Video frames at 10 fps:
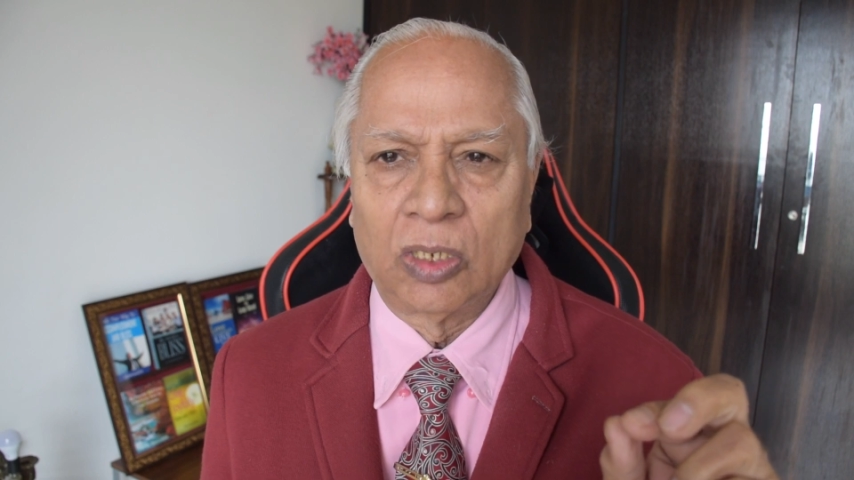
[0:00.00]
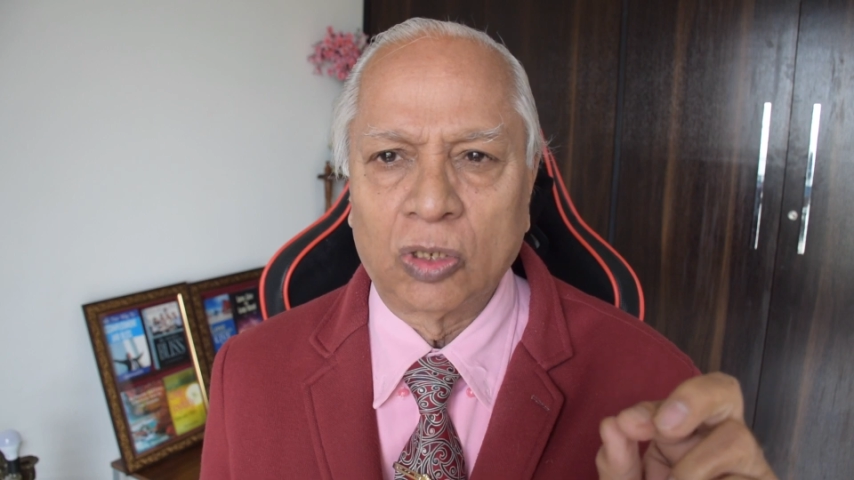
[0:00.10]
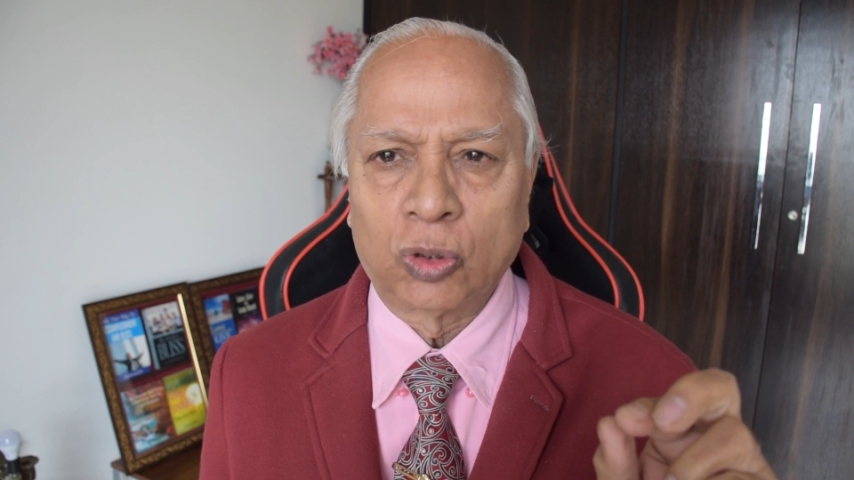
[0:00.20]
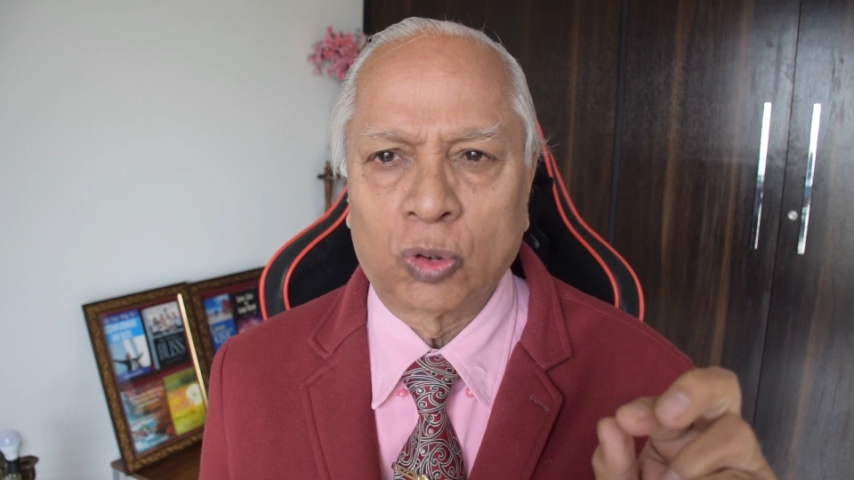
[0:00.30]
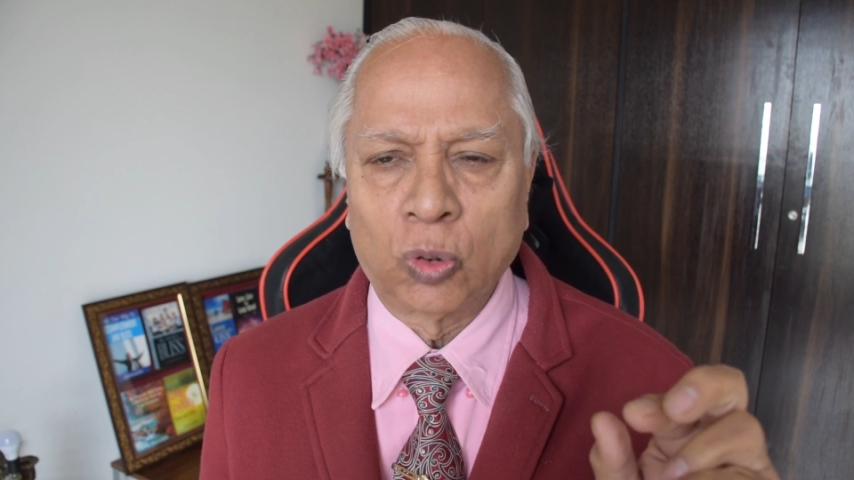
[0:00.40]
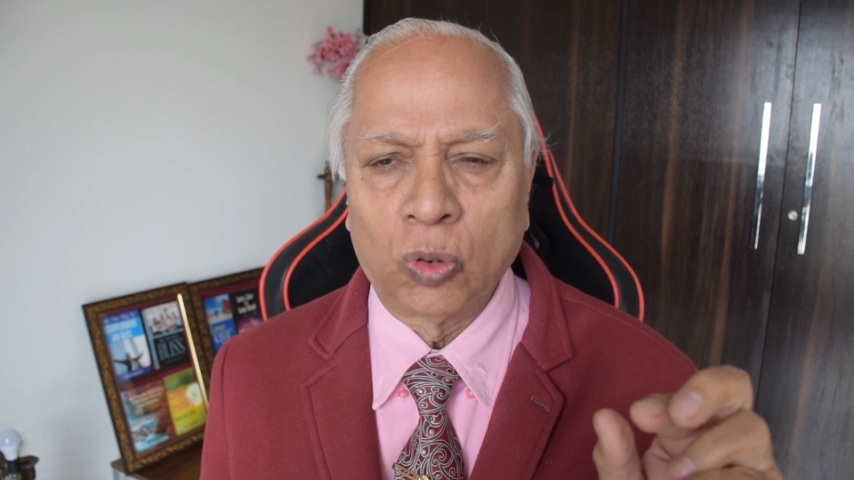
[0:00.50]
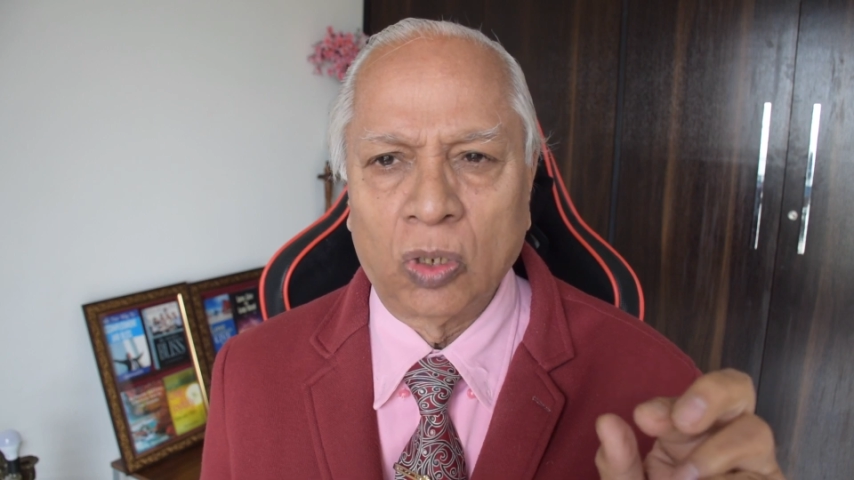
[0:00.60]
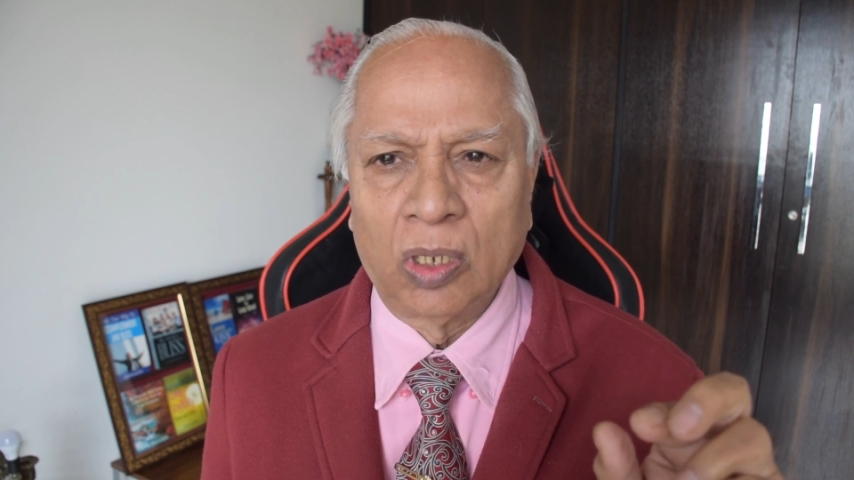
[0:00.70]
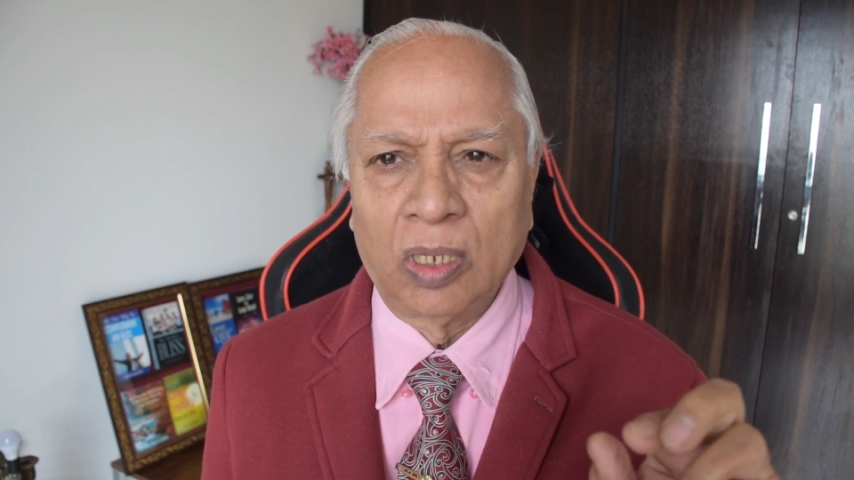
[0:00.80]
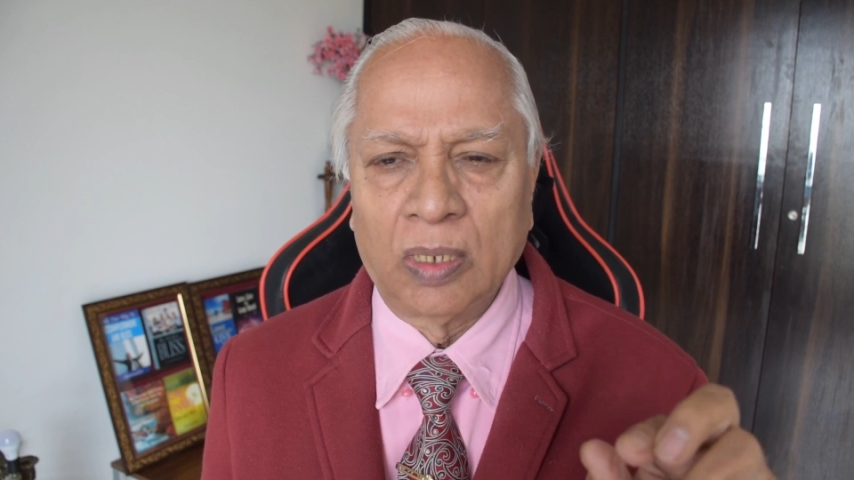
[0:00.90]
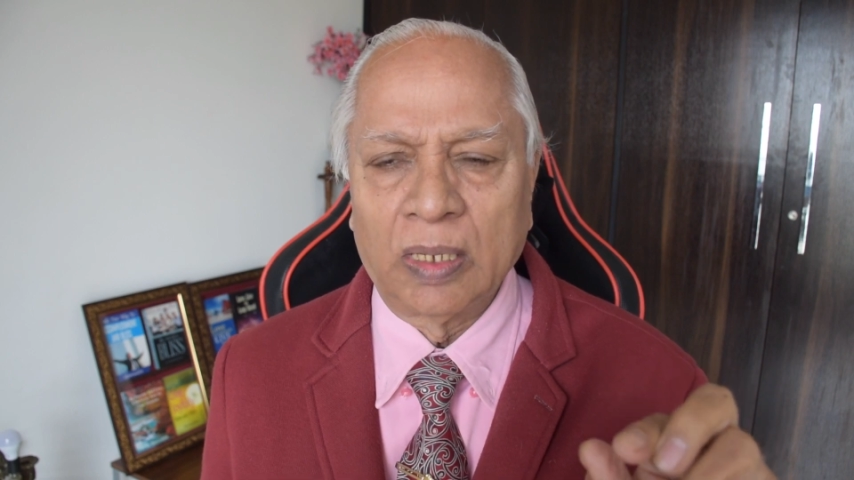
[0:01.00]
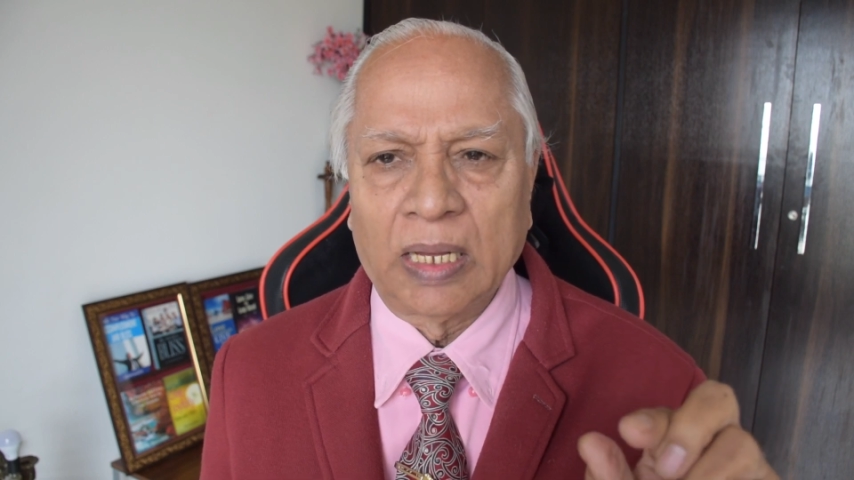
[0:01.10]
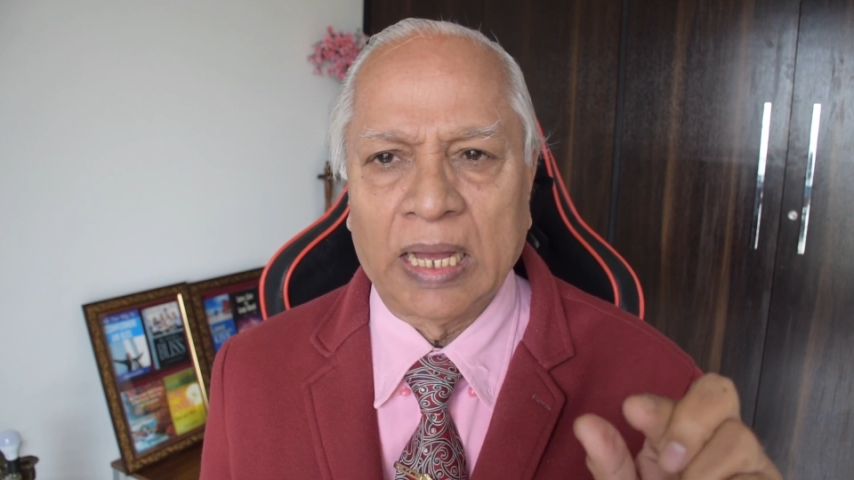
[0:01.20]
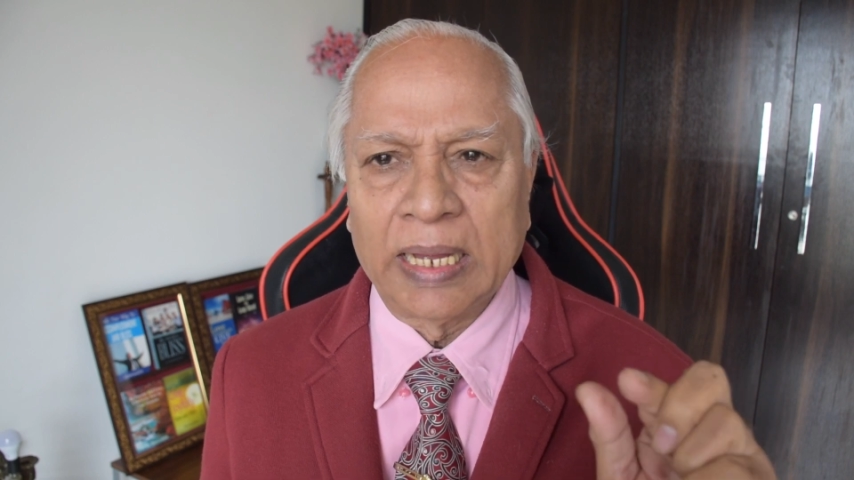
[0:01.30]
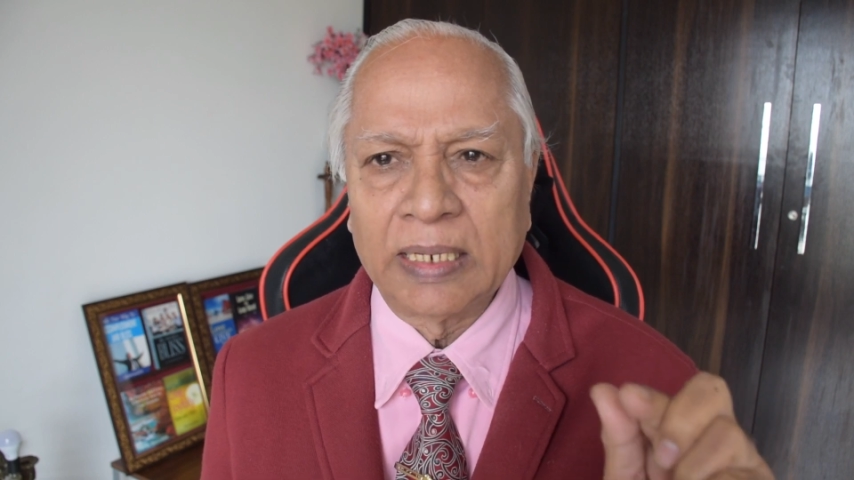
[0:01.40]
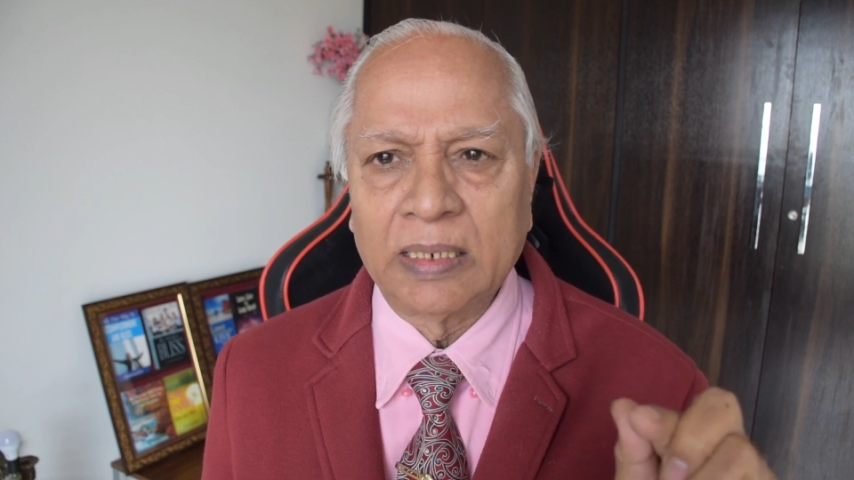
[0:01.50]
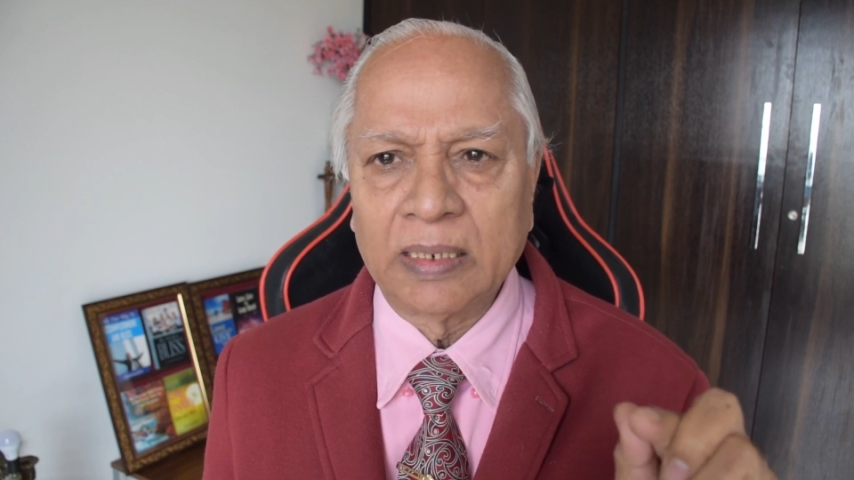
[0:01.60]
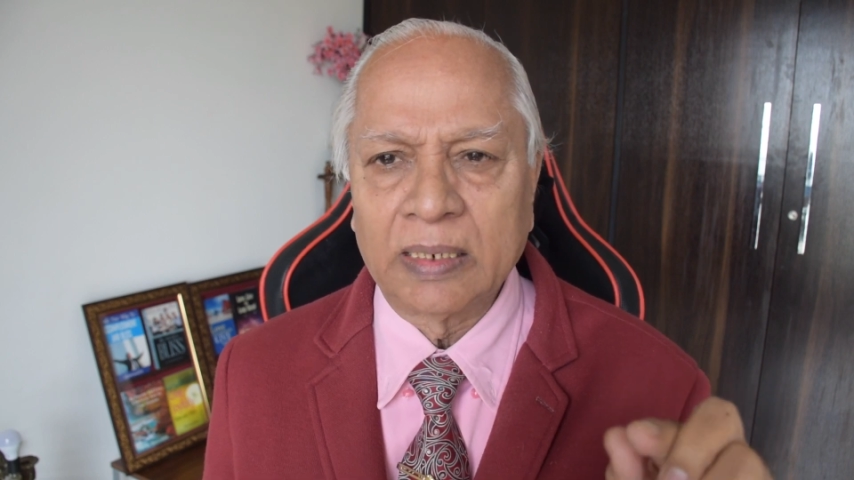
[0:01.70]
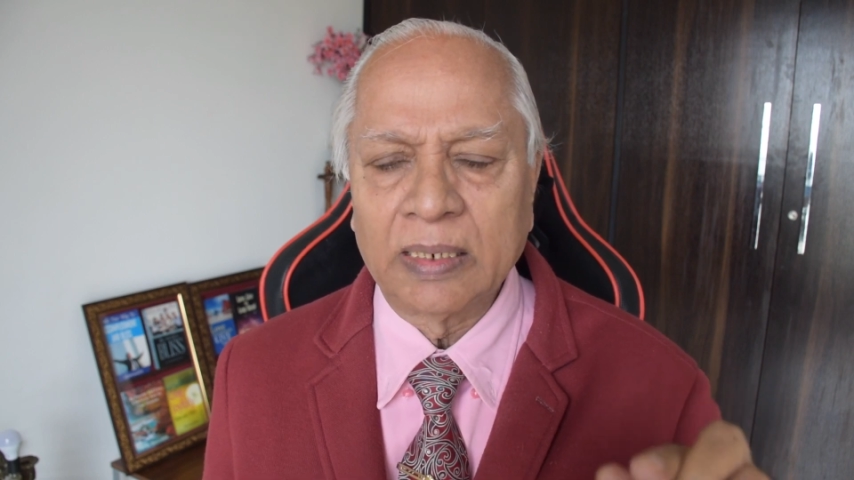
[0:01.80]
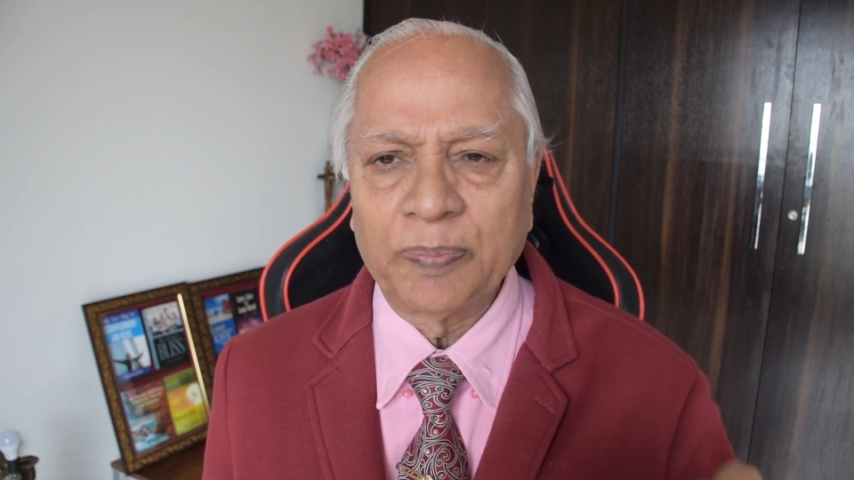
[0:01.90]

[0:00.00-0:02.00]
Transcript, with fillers: So anger